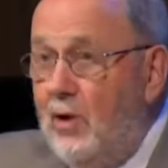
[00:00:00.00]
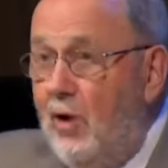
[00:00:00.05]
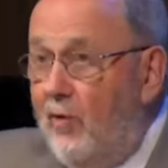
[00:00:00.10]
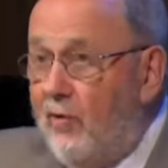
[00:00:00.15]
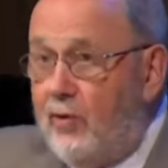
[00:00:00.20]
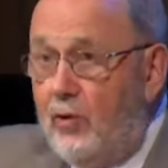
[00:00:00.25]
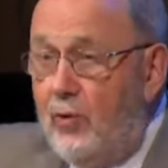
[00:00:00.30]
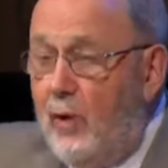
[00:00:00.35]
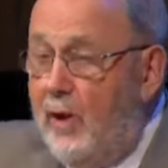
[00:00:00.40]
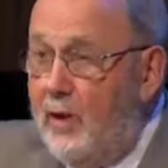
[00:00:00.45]
off
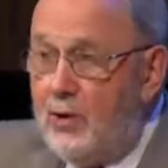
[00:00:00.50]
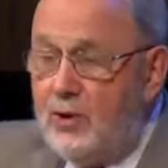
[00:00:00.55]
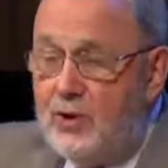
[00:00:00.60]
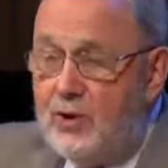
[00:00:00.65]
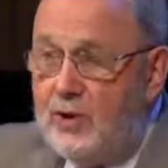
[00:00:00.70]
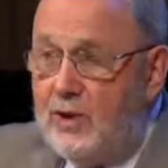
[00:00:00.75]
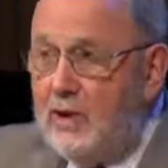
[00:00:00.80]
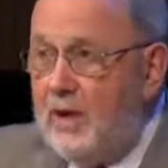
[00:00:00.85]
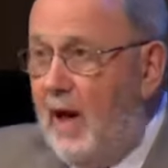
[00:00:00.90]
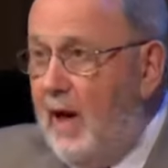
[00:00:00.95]
the rails
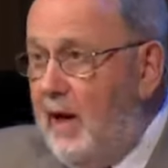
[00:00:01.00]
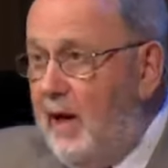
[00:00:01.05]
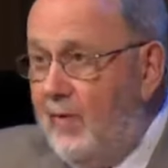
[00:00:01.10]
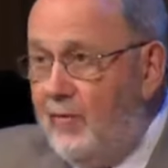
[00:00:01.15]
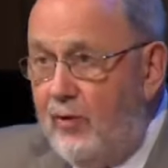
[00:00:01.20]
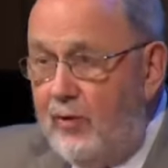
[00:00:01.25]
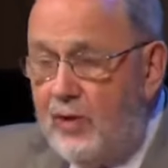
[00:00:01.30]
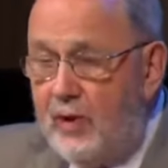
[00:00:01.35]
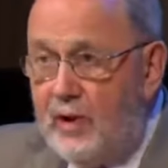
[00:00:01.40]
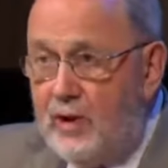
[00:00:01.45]
and deny
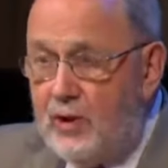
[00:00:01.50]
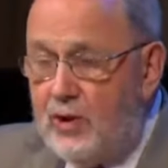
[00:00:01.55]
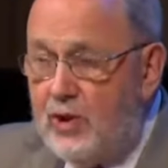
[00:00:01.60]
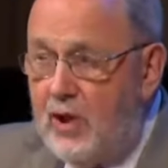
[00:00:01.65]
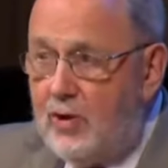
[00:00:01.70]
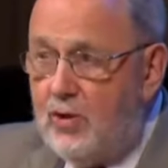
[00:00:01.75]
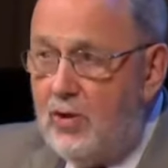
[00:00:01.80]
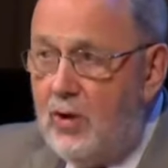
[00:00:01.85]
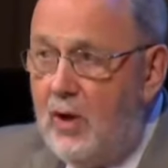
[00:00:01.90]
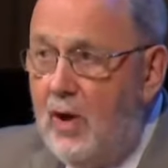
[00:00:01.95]
everything,
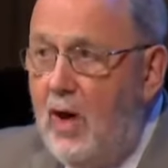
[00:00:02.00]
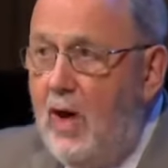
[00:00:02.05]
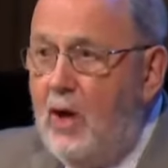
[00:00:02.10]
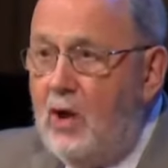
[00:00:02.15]
etc.,